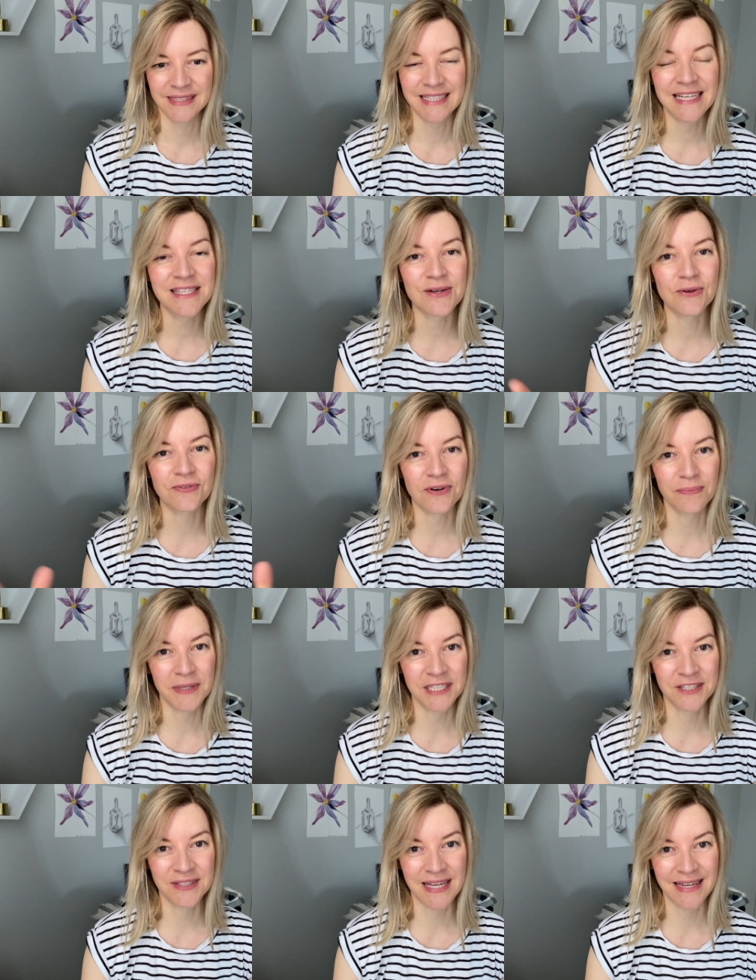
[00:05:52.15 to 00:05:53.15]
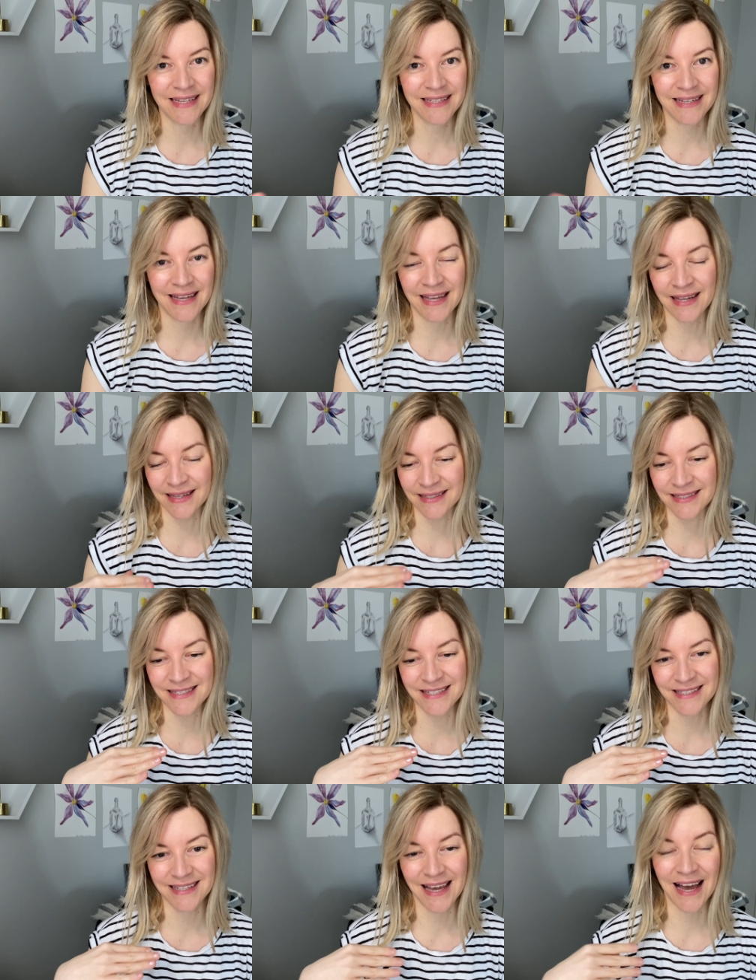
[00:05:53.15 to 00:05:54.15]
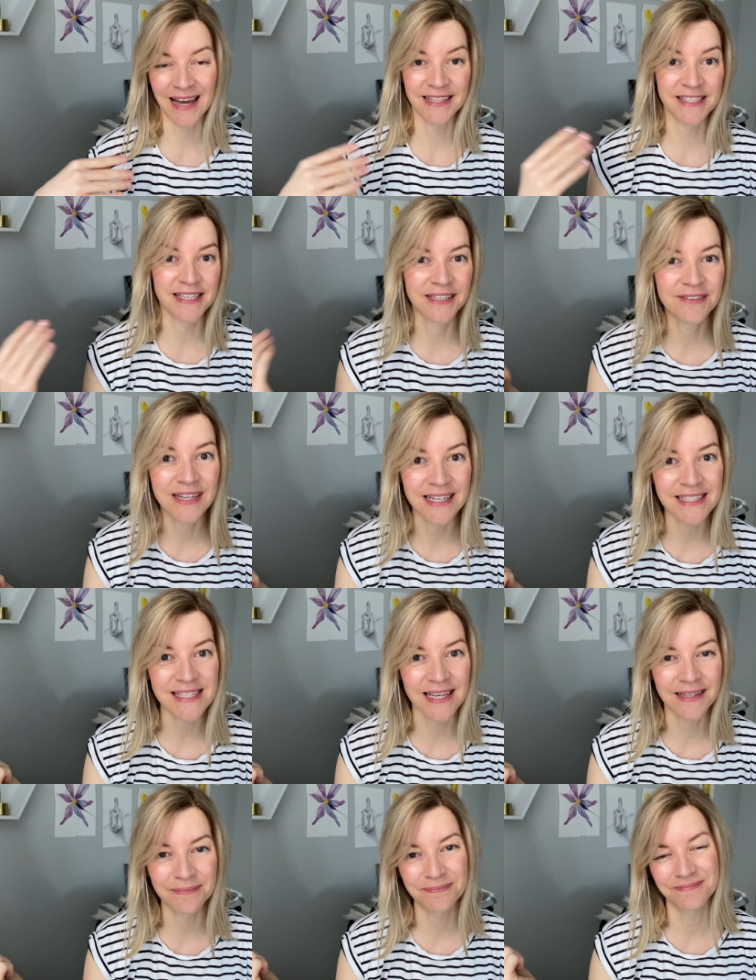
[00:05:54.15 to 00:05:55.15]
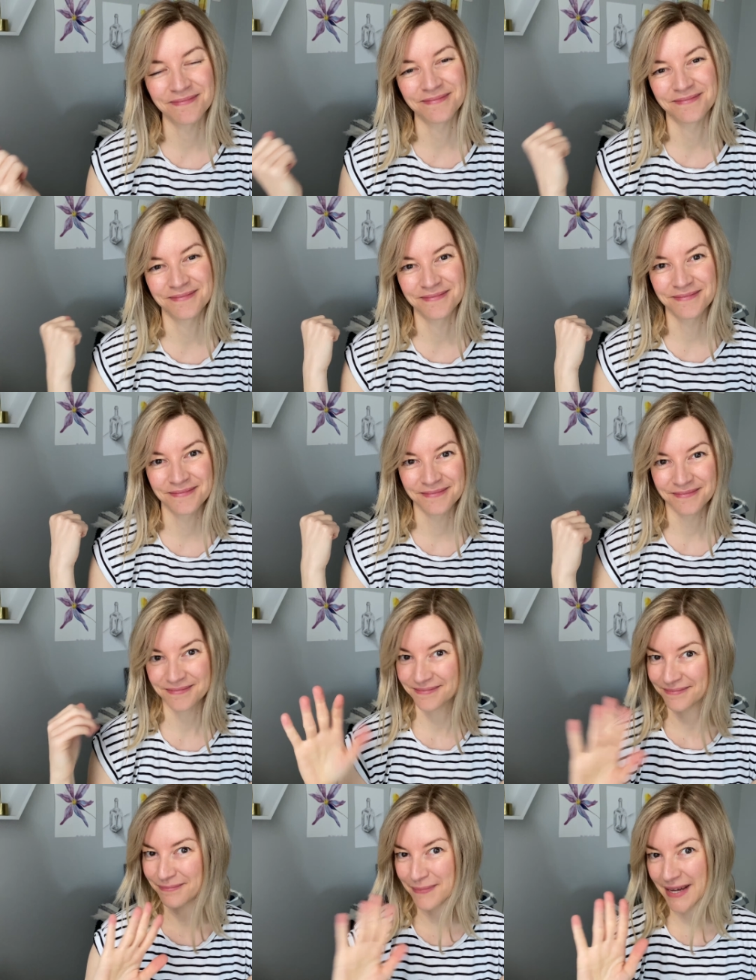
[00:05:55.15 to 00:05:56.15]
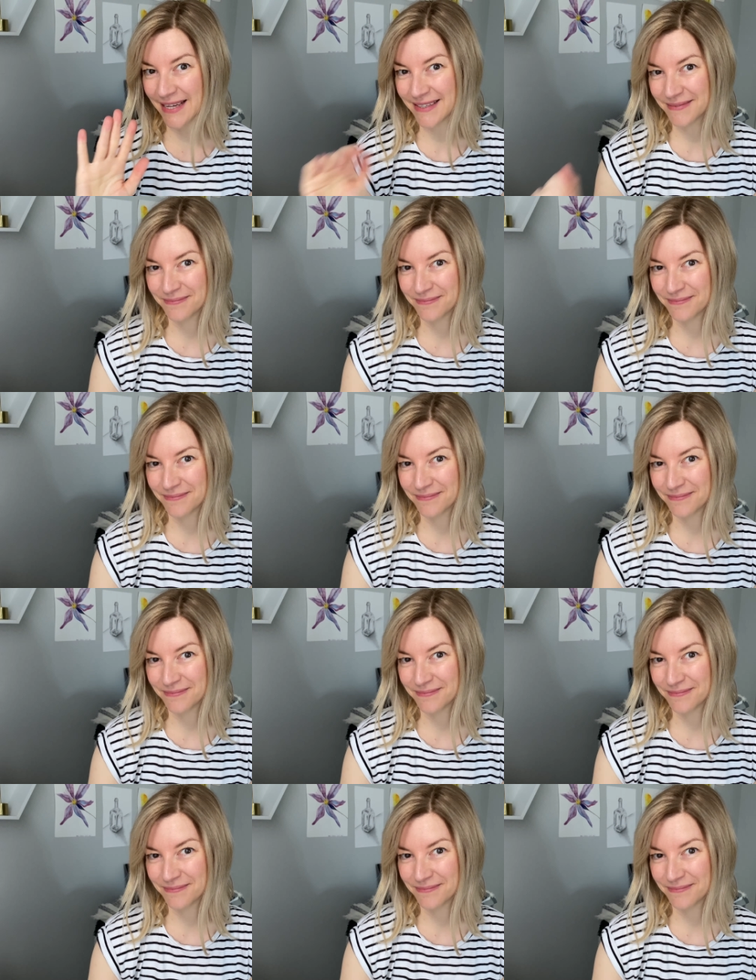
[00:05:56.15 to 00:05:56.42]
That's all from me today, and I see you next time. Bye.